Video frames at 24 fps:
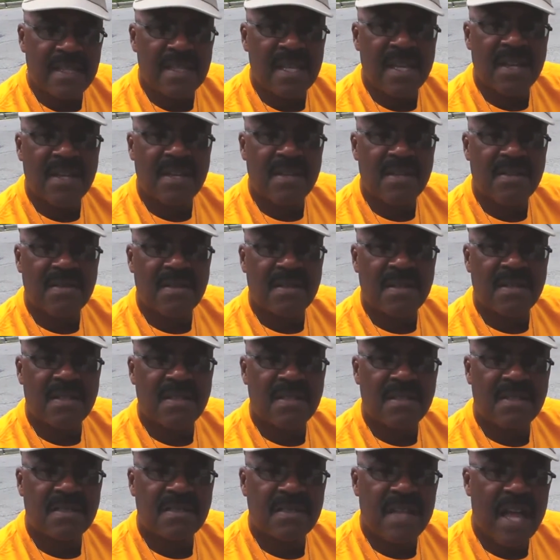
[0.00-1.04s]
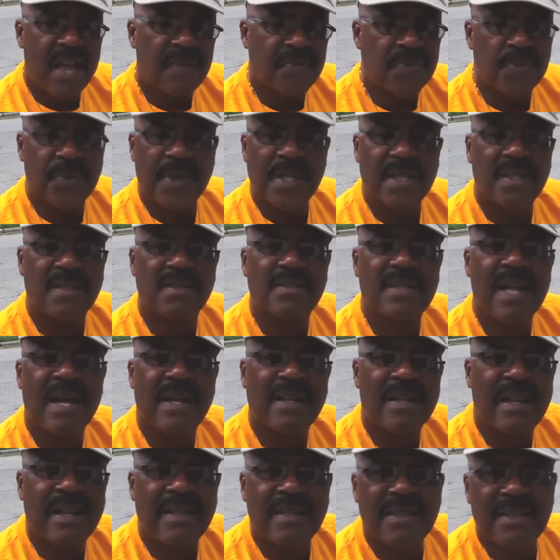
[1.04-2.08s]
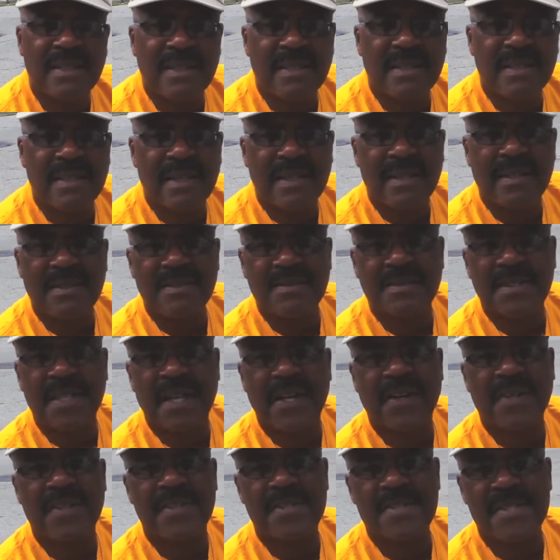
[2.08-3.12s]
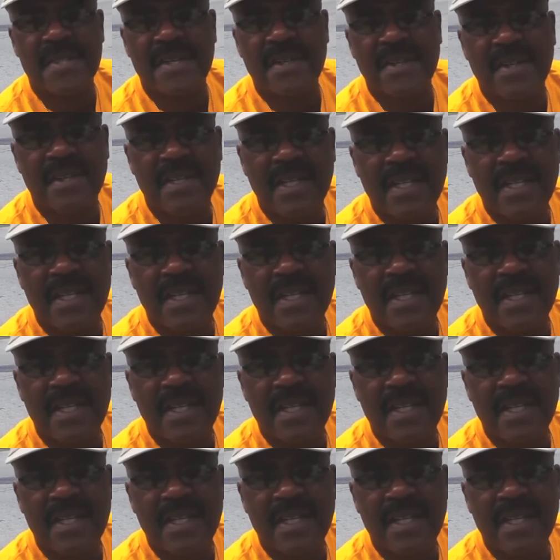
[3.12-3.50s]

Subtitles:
there after we looked out on the terrace there,